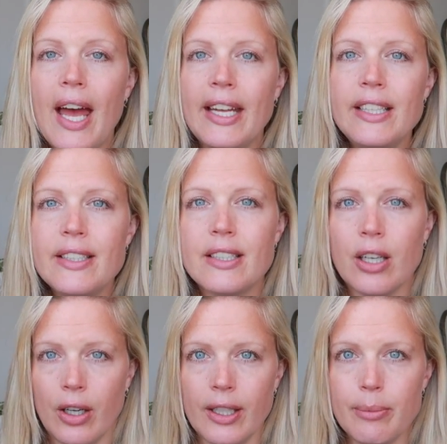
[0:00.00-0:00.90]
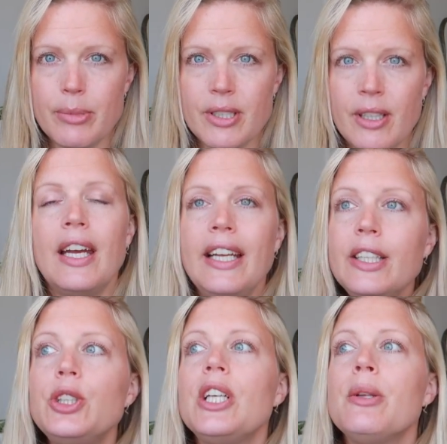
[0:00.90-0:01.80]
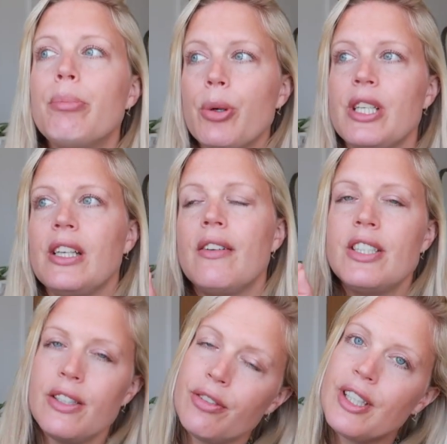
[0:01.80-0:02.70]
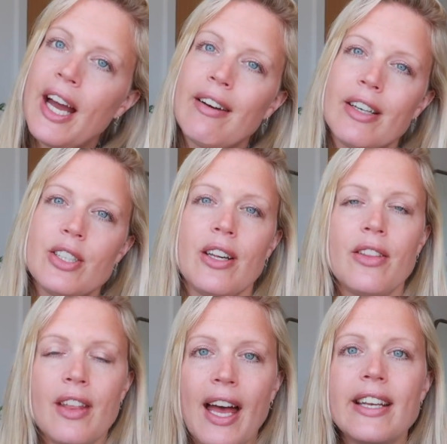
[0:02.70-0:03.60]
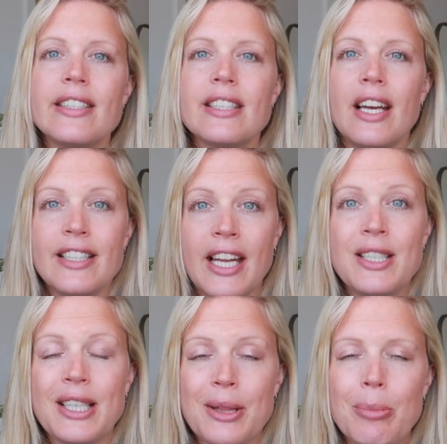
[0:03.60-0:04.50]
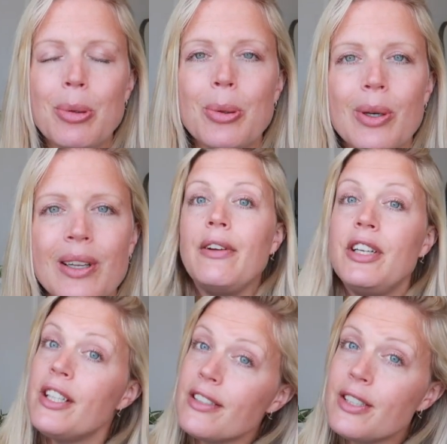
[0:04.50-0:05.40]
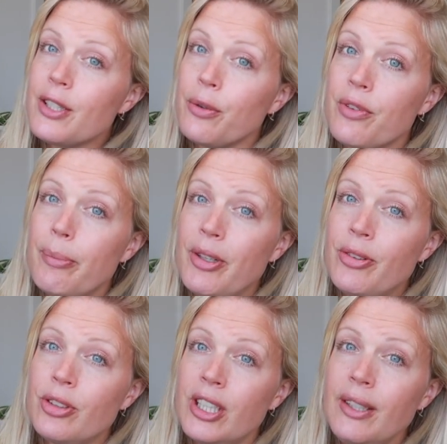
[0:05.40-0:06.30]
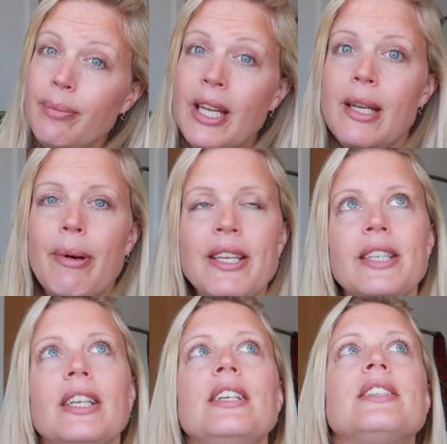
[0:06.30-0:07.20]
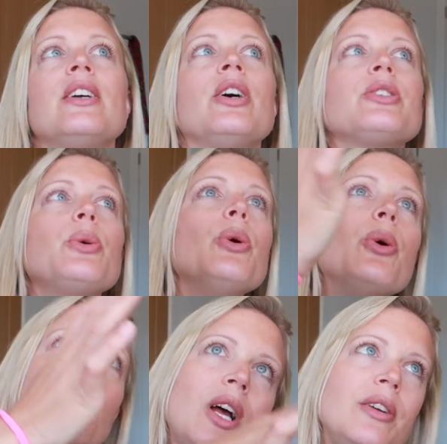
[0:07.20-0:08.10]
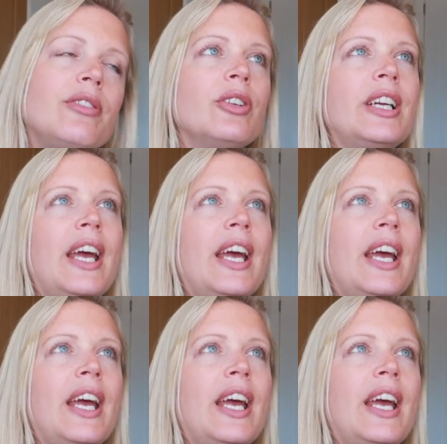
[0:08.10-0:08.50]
8 times, each in the body of a different character that is attending the ball. If he doesn't solve the mystery, he basically starts all over